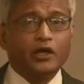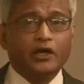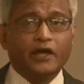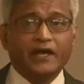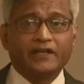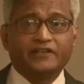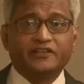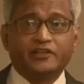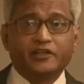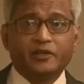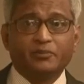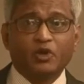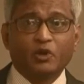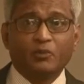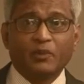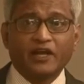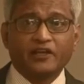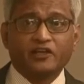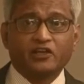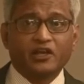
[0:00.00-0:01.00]
at the
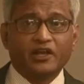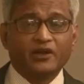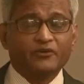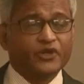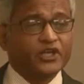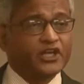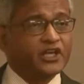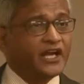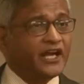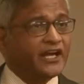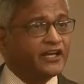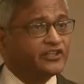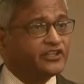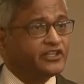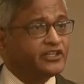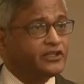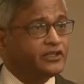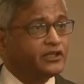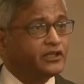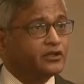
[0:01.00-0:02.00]
diplomatic level, at
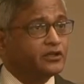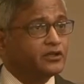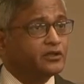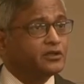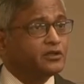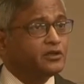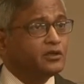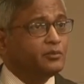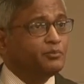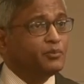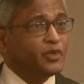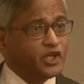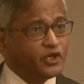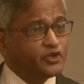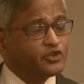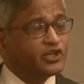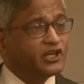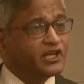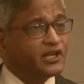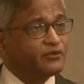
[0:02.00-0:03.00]
the
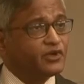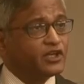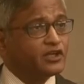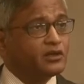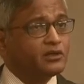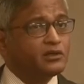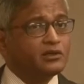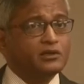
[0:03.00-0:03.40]
military level,